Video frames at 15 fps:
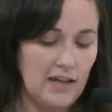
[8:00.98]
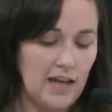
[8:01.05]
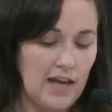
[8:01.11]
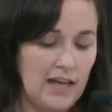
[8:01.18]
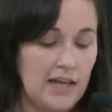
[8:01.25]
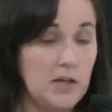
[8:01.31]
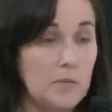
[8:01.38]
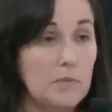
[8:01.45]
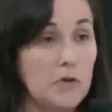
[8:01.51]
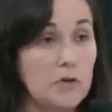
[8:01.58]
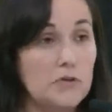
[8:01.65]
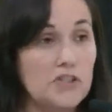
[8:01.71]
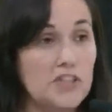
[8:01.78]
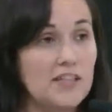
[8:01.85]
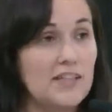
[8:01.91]
and in
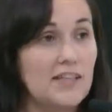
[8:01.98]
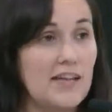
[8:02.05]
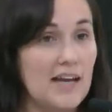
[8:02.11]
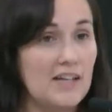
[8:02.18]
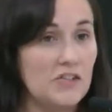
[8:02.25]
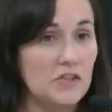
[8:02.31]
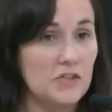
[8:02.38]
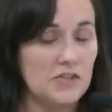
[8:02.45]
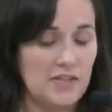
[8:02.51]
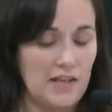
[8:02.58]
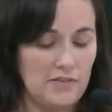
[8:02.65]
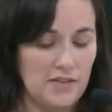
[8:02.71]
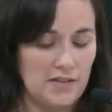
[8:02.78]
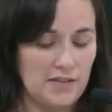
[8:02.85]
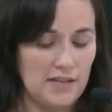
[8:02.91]
approaching the national
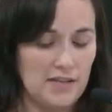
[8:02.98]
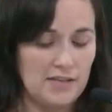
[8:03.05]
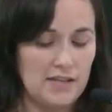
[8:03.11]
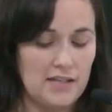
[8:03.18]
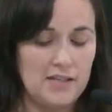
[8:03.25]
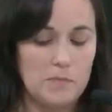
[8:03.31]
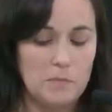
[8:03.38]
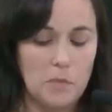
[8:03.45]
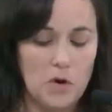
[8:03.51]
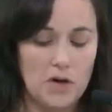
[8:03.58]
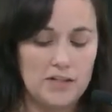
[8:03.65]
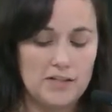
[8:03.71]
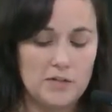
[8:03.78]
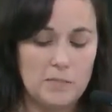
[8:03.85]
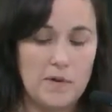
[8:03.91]
synthesis, it's
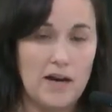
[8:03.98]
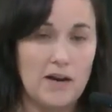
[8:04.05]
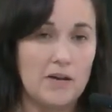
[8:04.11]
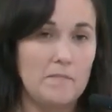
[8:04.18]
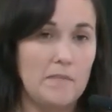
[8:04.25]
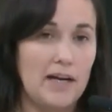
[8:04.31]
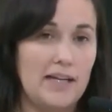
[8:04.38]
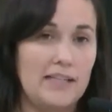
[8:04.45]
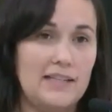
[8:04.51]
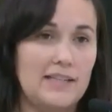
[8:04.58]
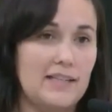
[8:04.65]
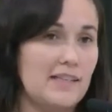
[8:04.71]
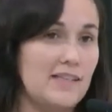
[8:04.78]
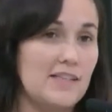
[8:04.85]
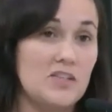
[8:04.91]
important to bear in mind that
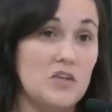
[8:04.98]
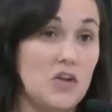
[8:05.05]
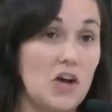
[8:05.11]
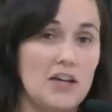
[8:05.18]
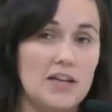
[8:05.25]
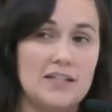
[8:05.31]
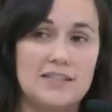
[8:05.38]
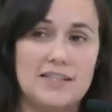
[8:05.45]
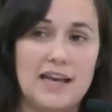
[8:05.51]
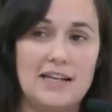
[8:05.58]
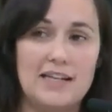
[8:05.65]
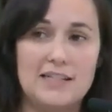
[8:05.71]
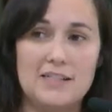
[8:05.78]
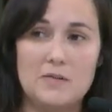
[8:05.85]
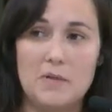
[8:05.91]
this is not
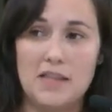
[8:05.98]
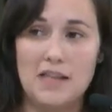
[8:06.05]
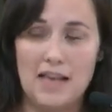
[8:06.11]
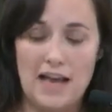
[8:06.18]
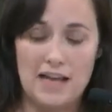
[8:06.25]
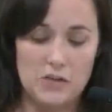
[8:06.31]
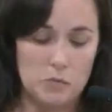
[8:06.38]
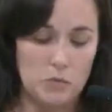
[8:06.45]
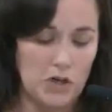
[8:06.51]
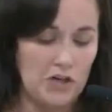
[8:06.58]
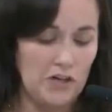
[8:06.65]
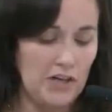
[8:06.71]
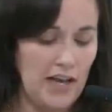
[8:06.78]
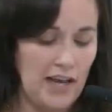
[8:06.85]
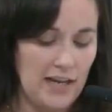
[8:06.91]
intended to be the last
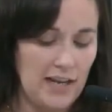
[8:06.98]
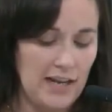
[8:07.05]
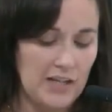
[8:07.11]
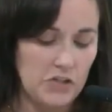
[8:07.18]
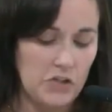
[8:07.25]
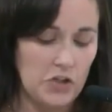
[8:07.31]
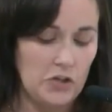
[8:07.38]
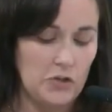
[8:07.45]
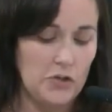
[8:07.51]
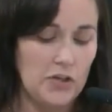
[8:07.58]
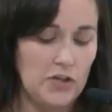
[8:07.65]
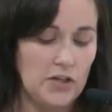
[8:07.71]
word on any issue,